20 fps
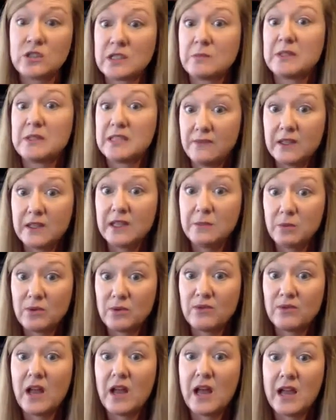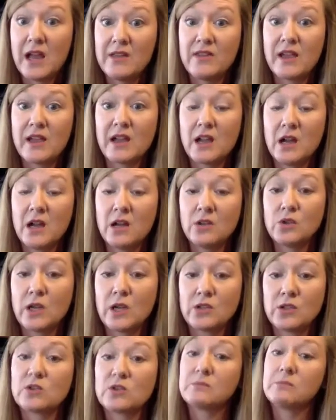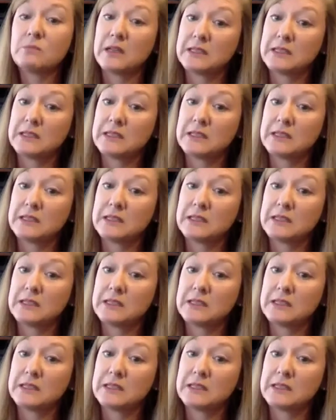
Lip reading: specifically provide that contractors